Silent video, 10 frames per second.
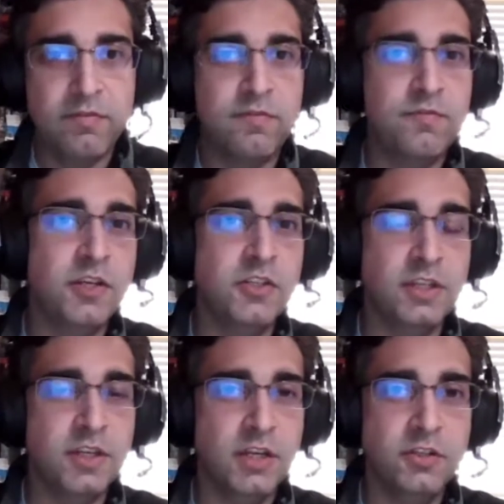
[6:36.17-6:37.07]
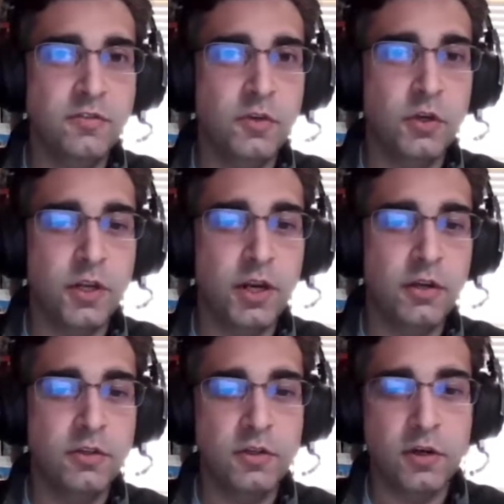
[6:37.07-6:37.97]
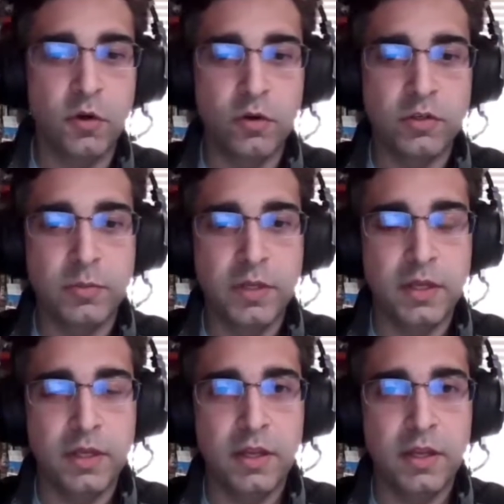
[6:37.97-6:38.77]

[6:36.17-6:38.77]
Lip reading: Finishing touches for your character are going to be